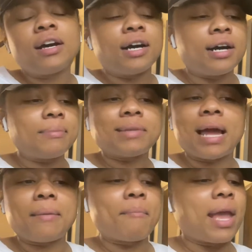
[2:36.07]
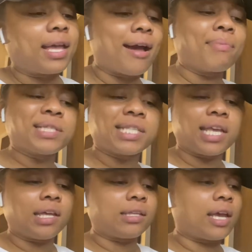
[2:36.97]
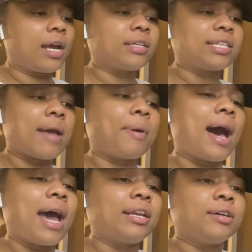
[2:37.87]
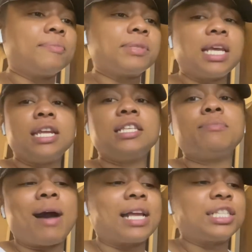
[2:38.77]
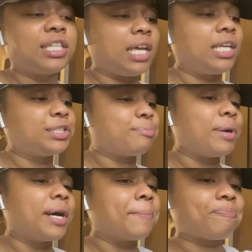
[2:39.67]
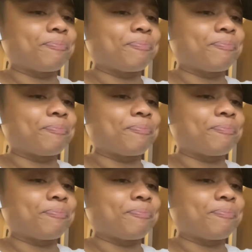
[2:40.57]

um, like makeup skincare type of items in this box each month